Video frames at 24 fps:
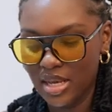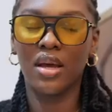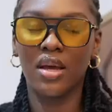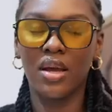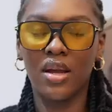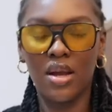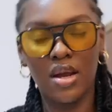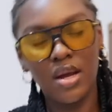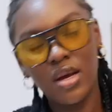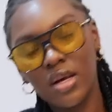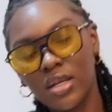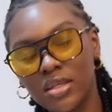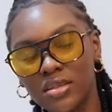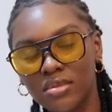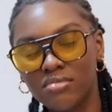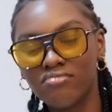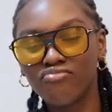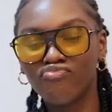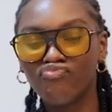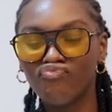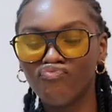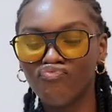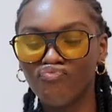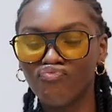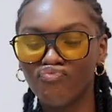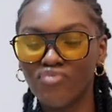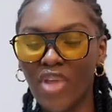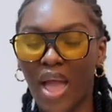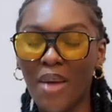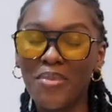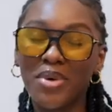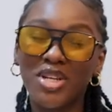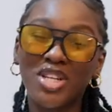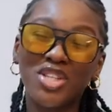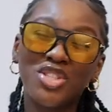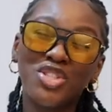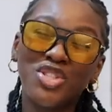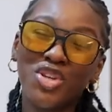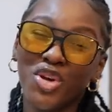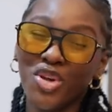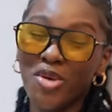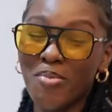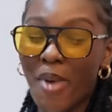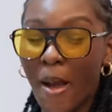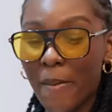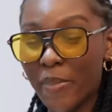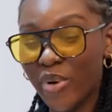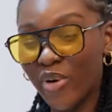Girl, I'm gonna show
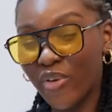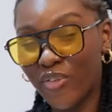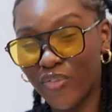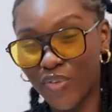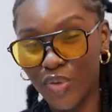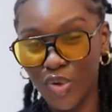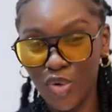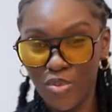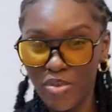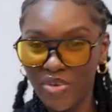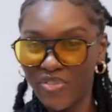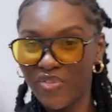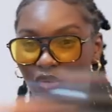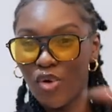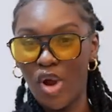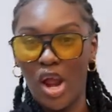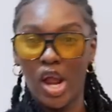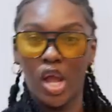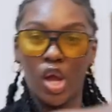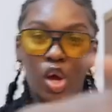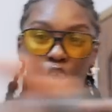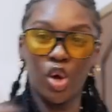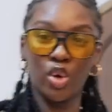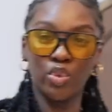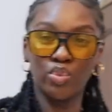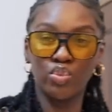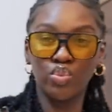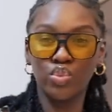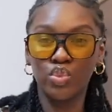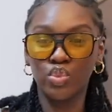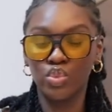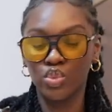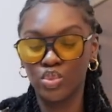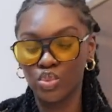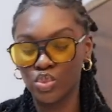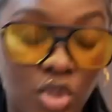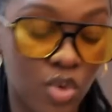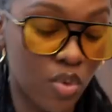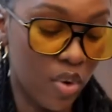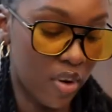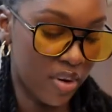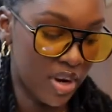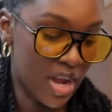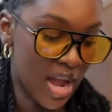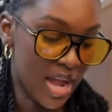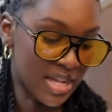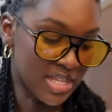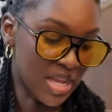you my perfume before I go don't
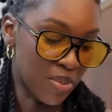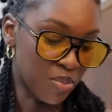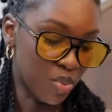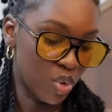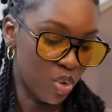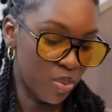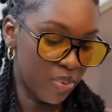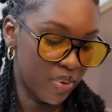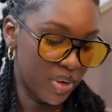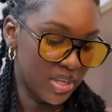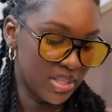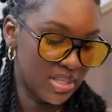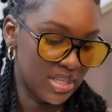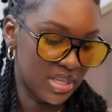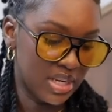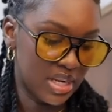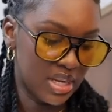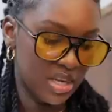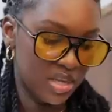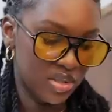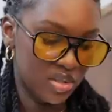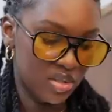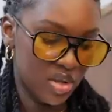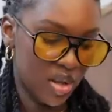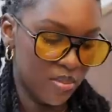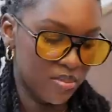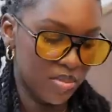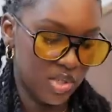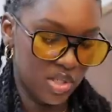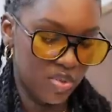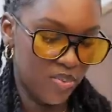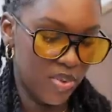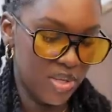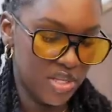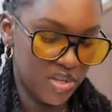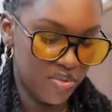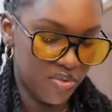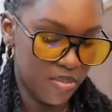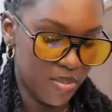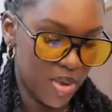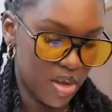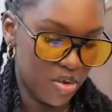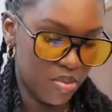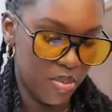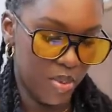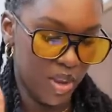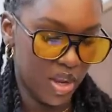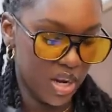worry guys i'm ubering today so i'm just waiting for
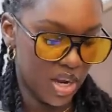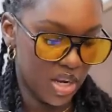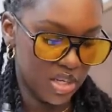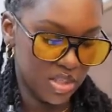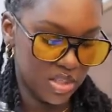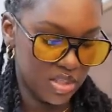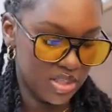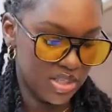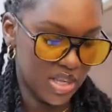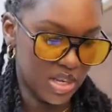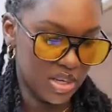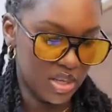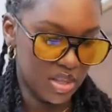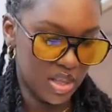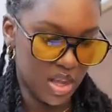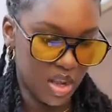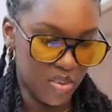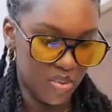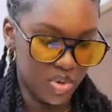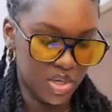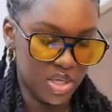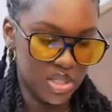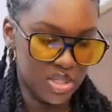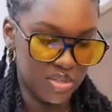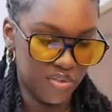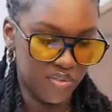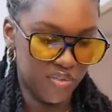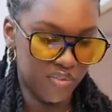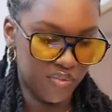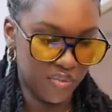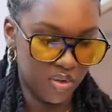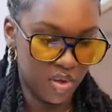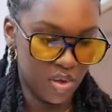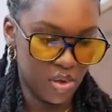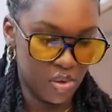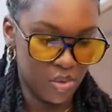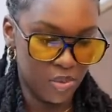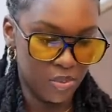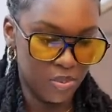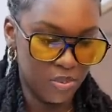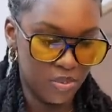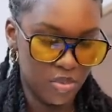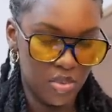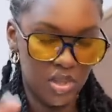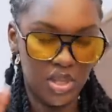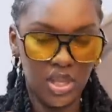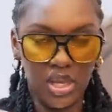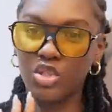my uber and i decided that i wanted to
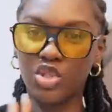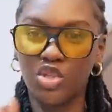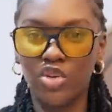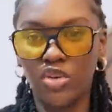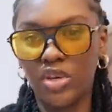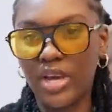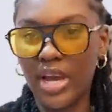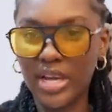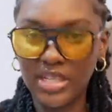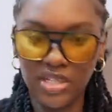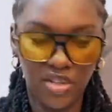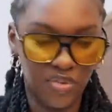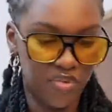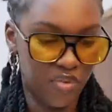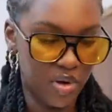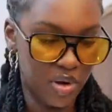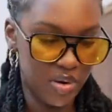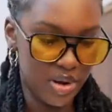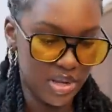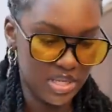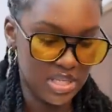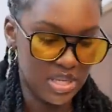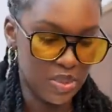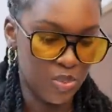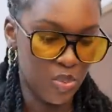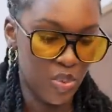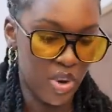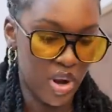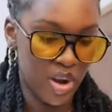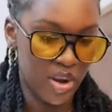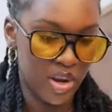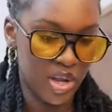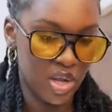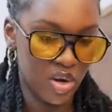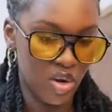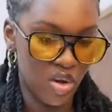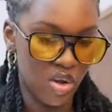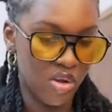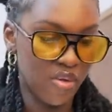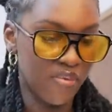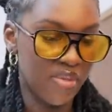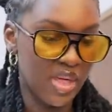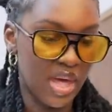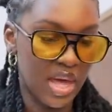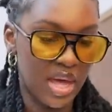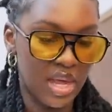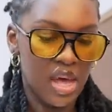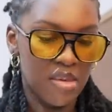film like show you guys the fragrance i'm wearing and all of
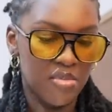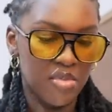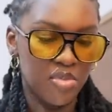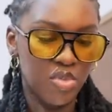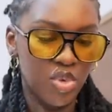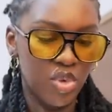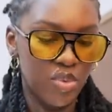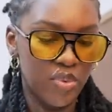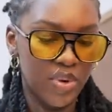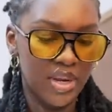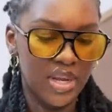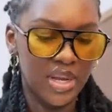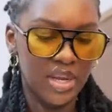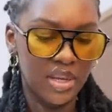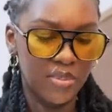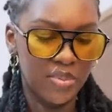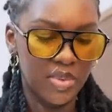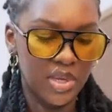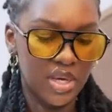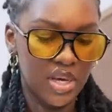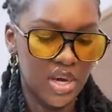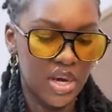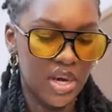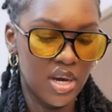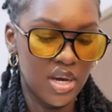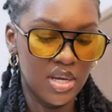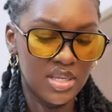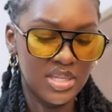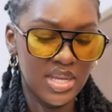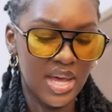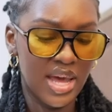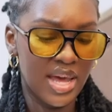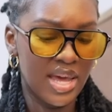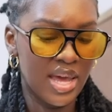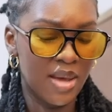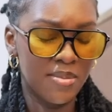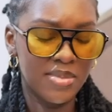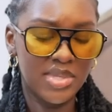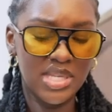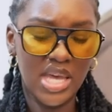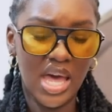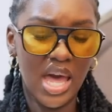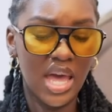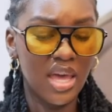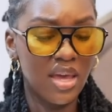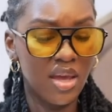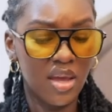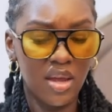that i'm ubering because i am
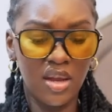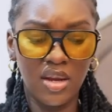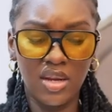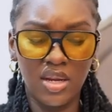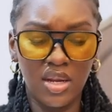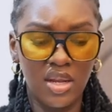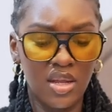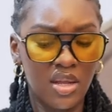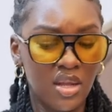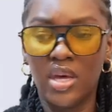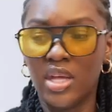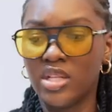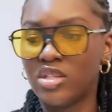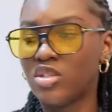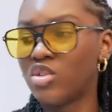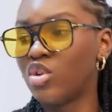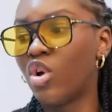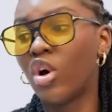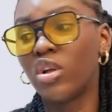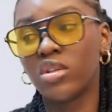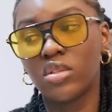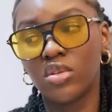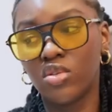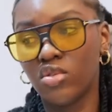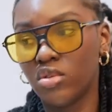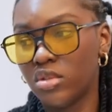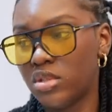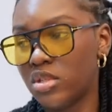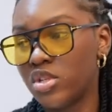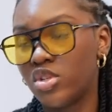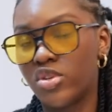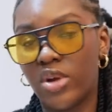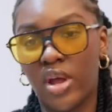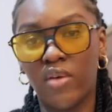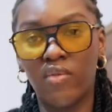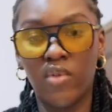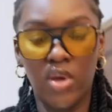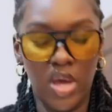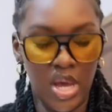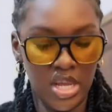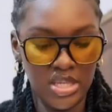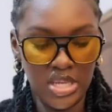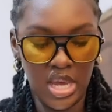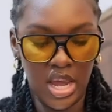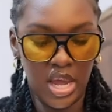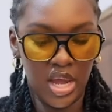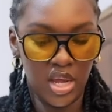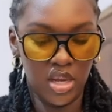tired it's not good to drive when you're
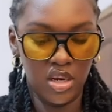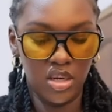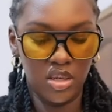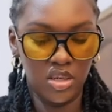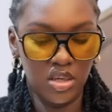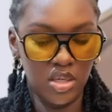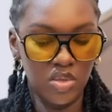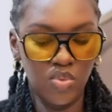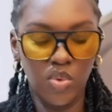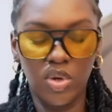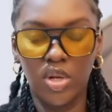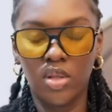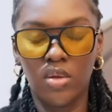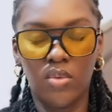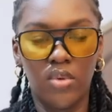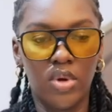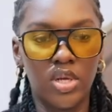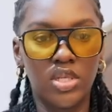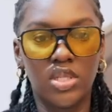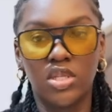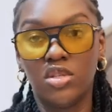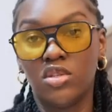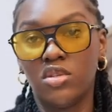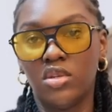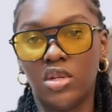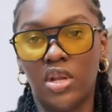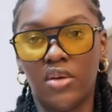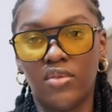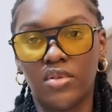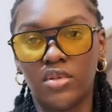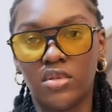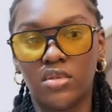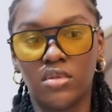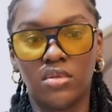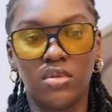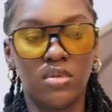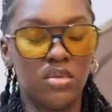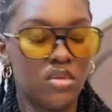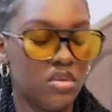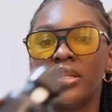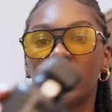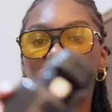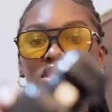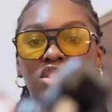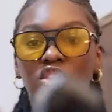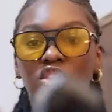tired it's one of the worst things you could ever do this is